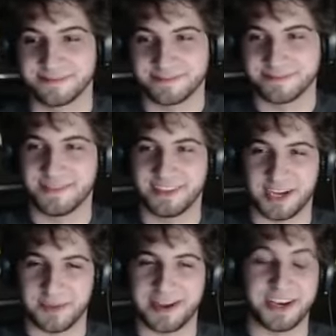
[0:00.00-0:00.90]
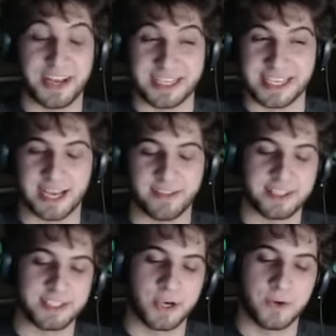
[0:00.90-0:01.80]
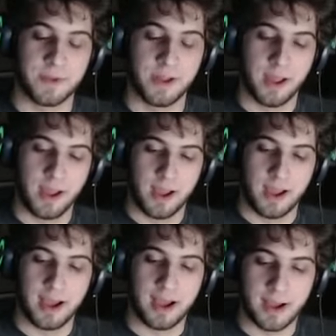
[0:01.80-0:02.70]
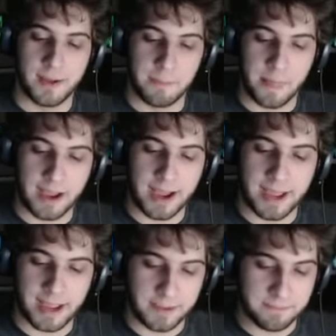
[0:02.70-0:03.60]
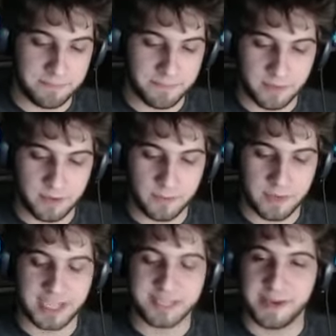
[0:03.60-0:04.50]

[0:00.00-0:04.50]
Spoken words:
like you're paid to, exactly. So, when I speak